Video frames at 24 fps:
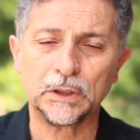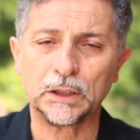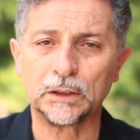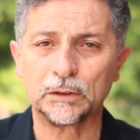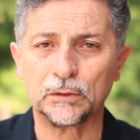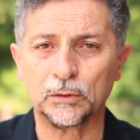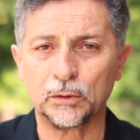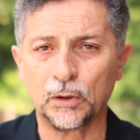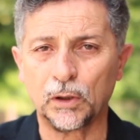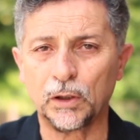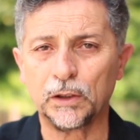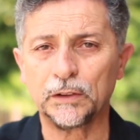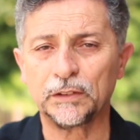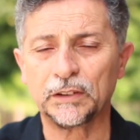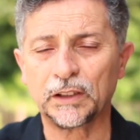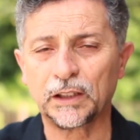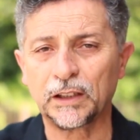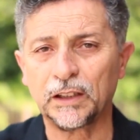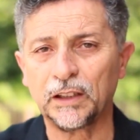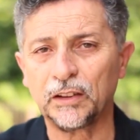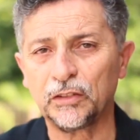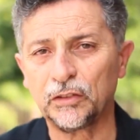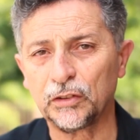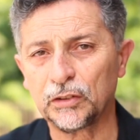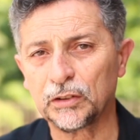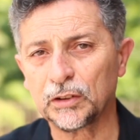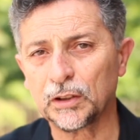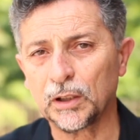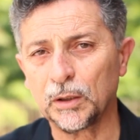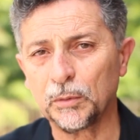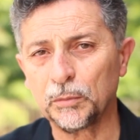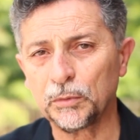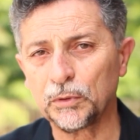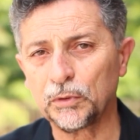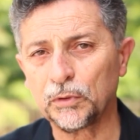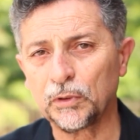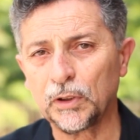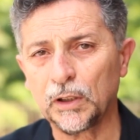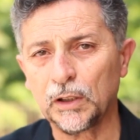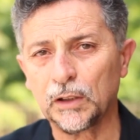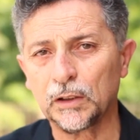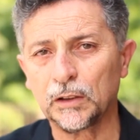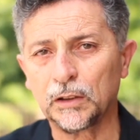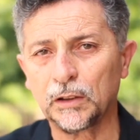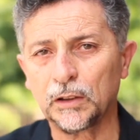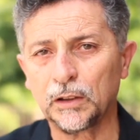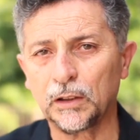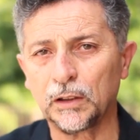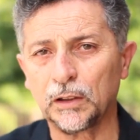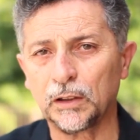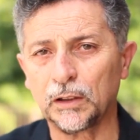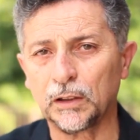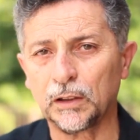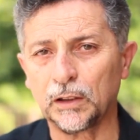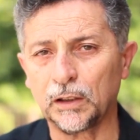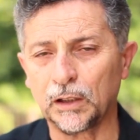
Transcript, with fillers: We believe that our life is meaningless.